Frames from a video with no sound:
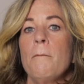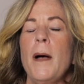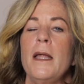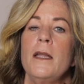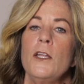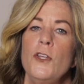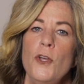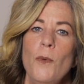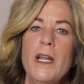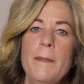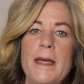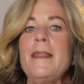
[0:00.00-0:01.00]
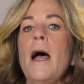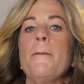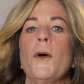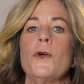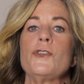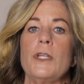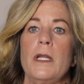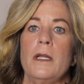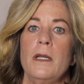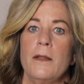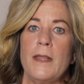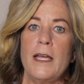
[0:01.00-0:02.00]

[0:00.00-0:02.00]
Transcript: But you want to be that person